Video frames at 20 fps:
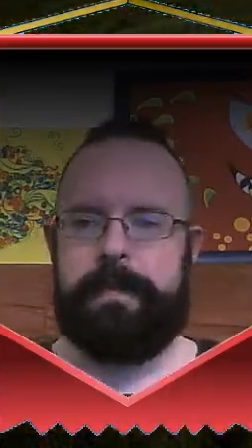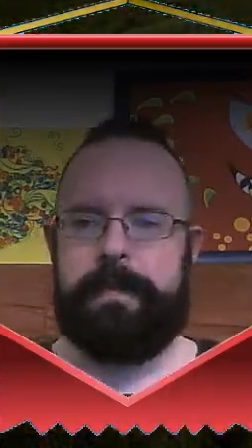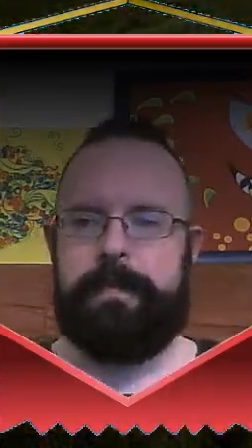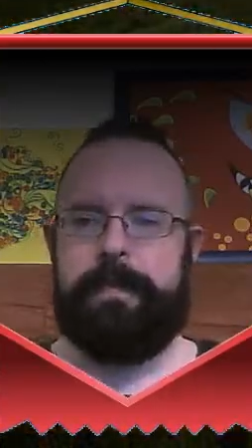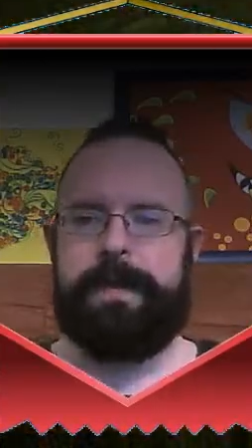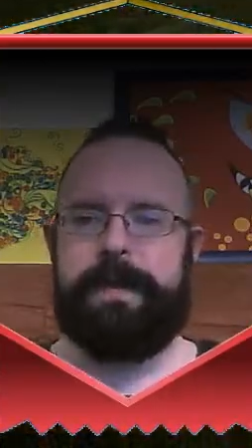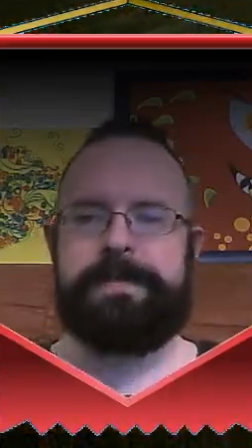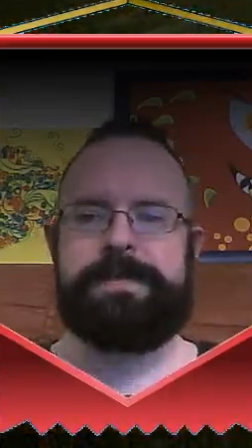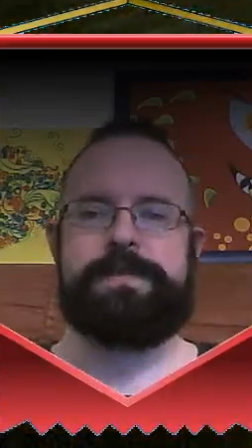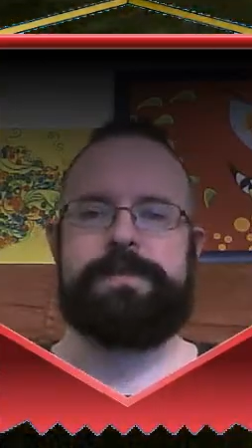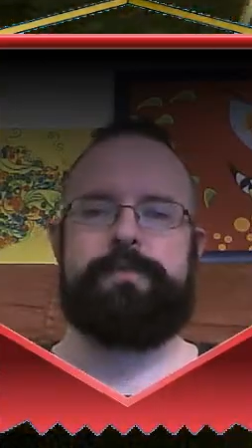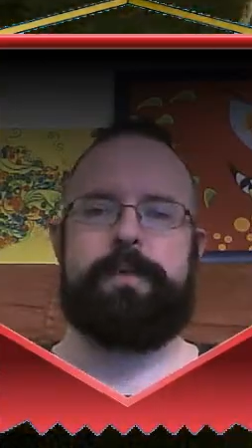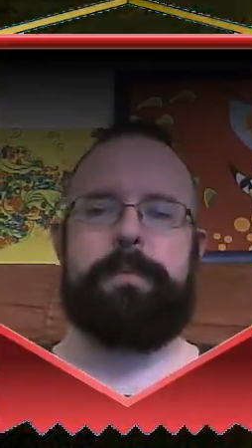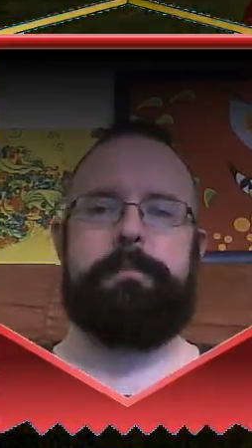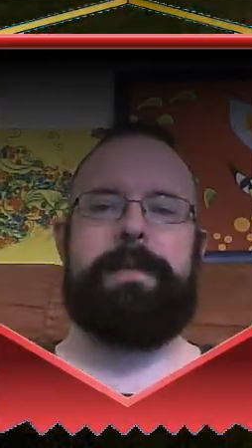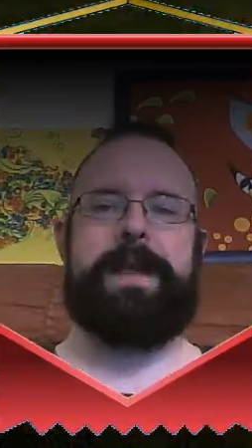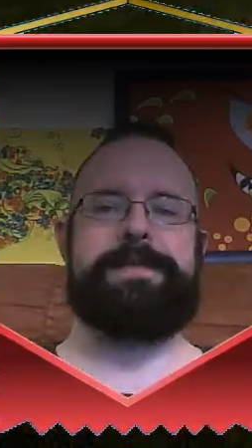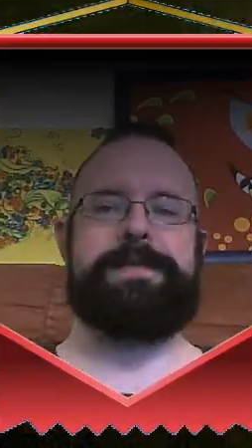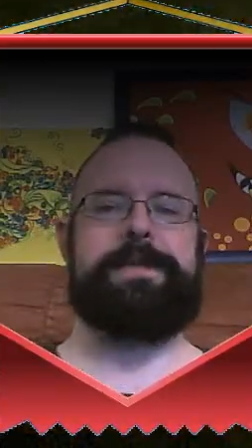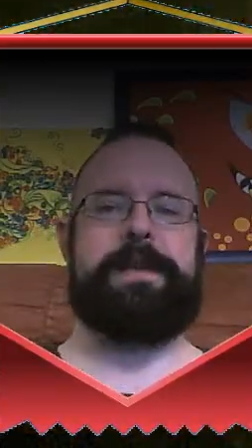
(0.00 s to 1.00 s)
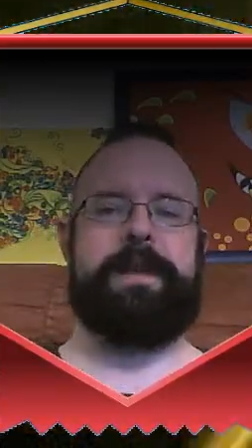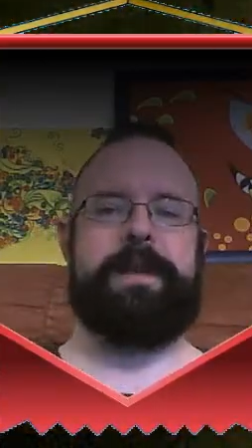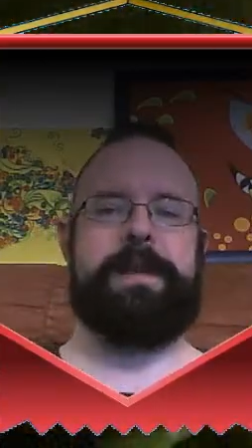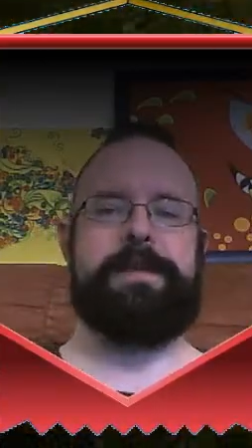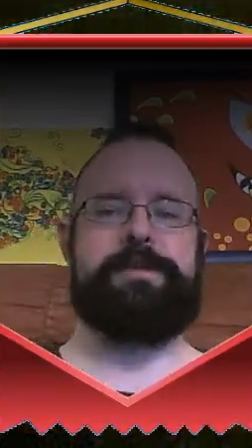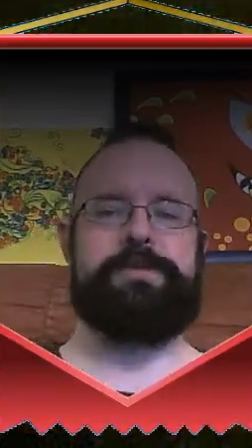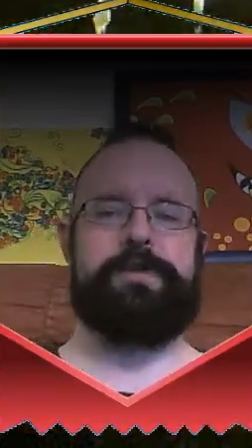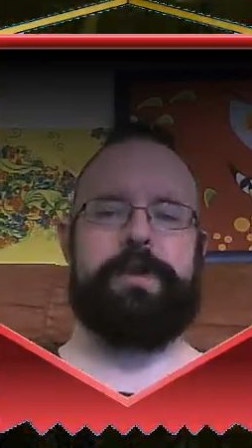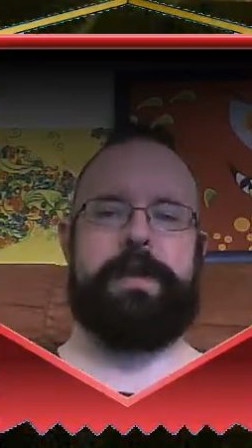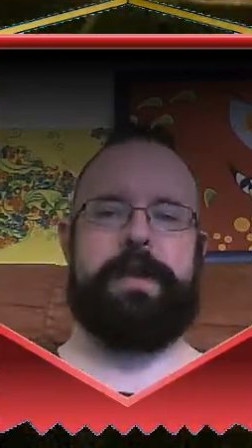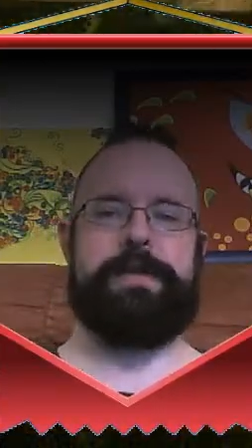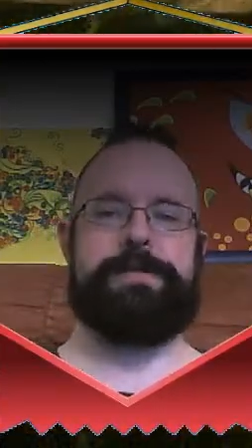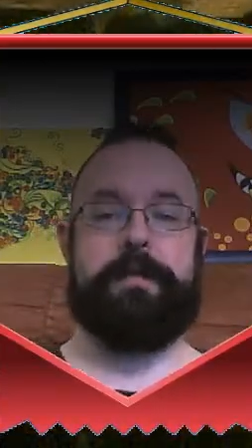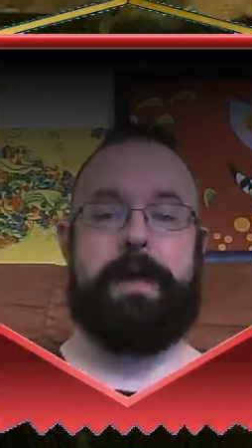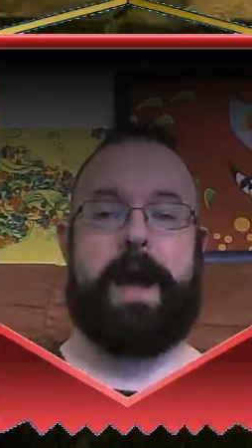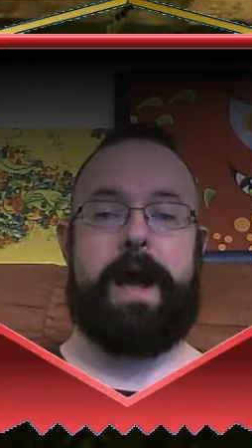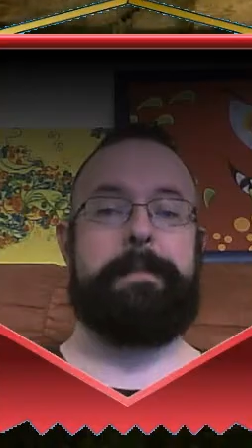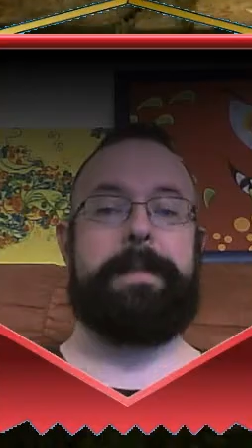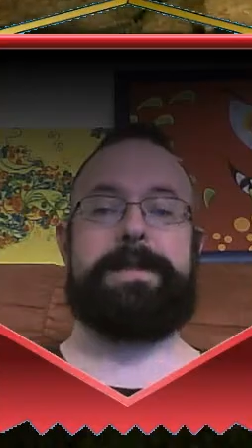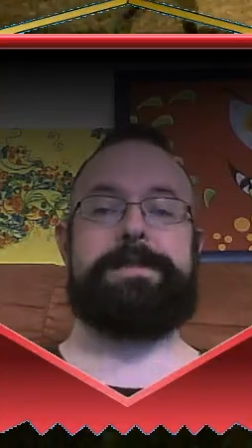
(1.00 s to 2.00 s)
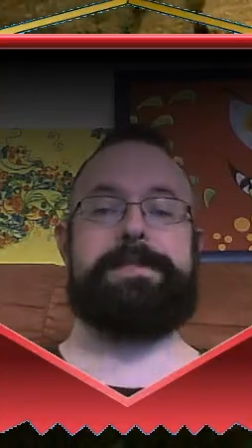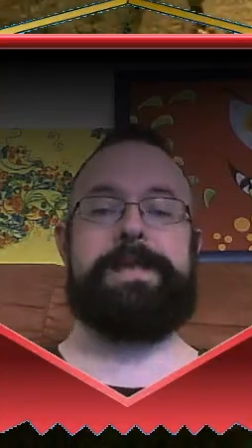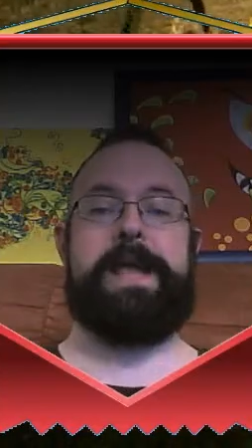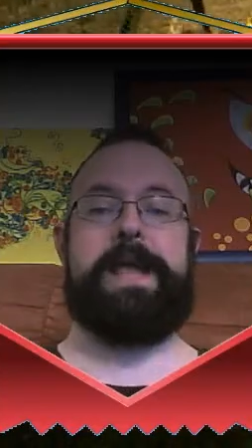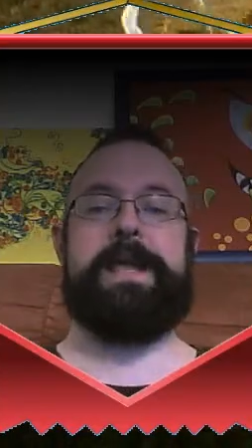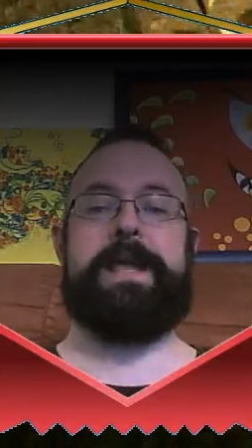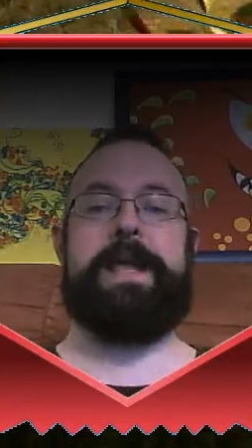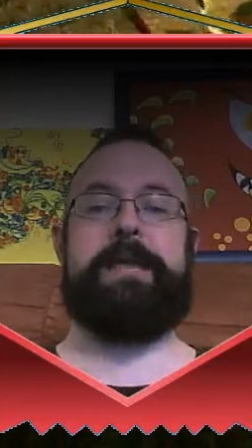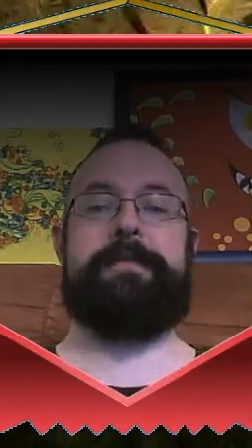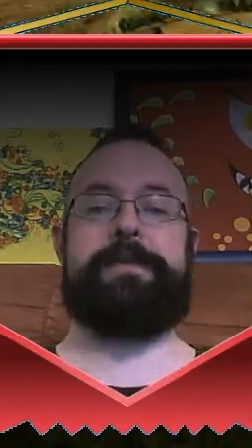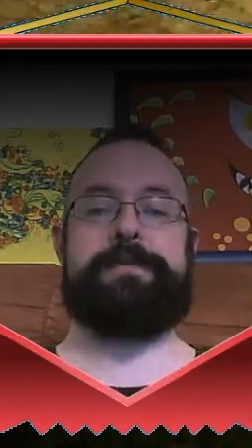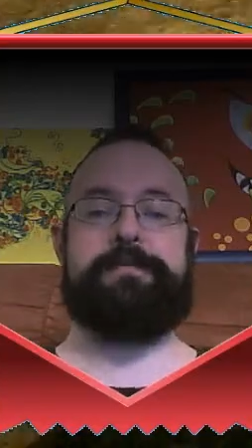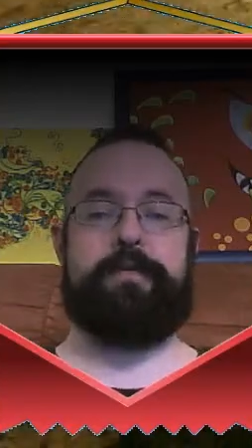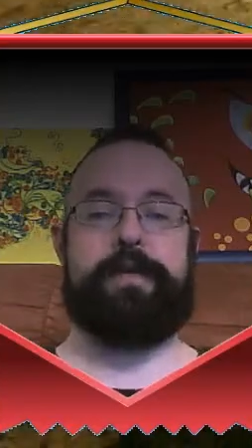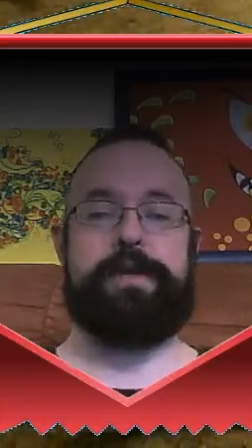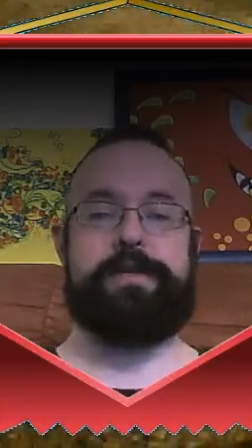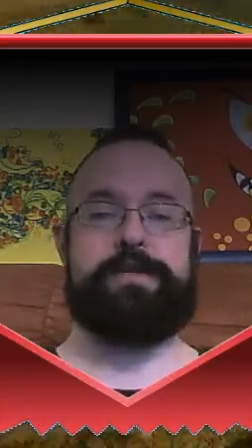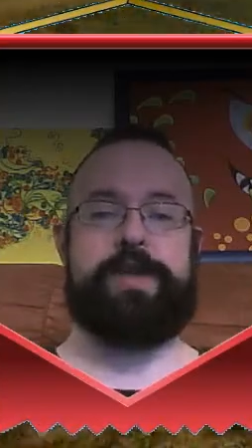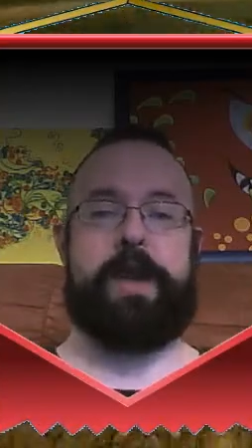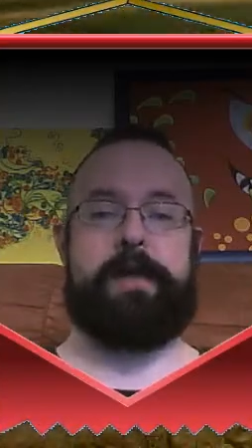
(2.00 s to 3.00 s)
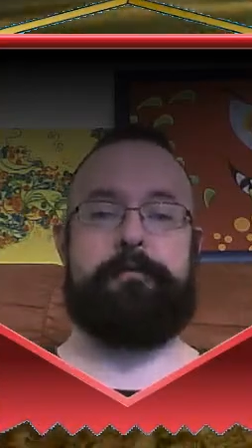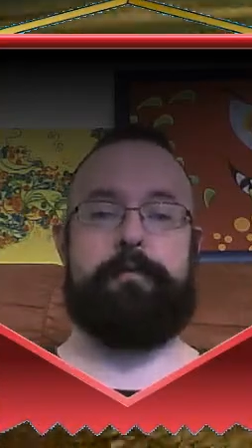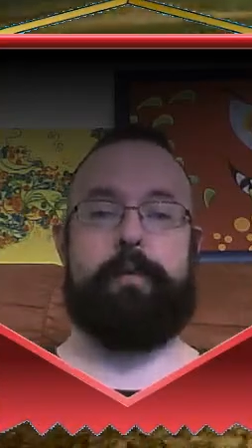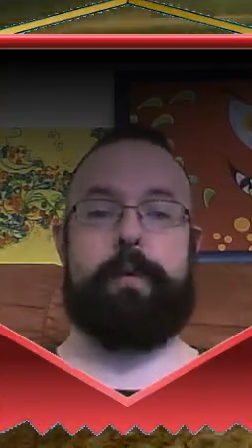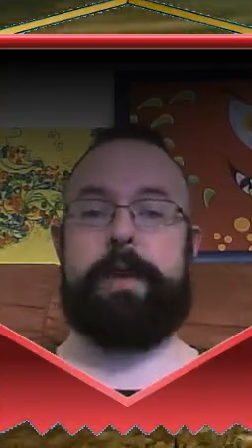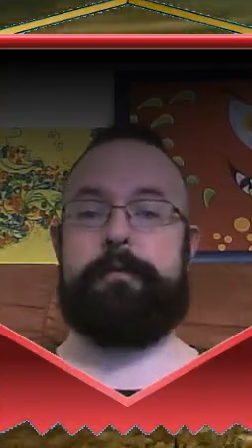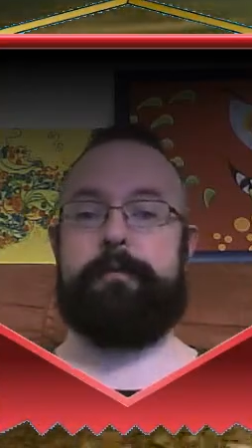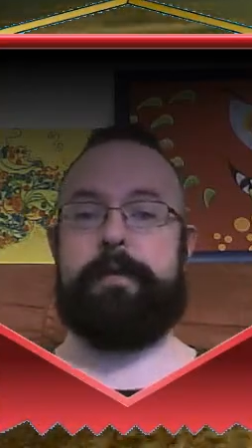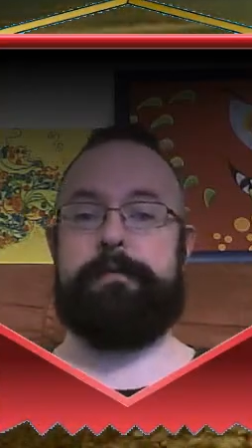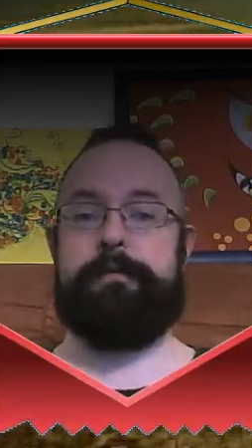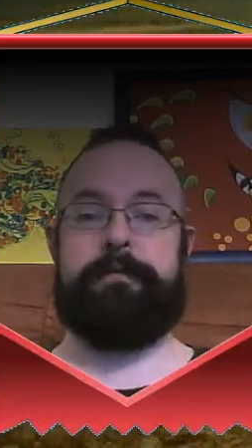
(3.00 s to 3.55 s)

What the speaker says: This is what Bless Unleashed needs. I'm not saying give us free stuff whenever we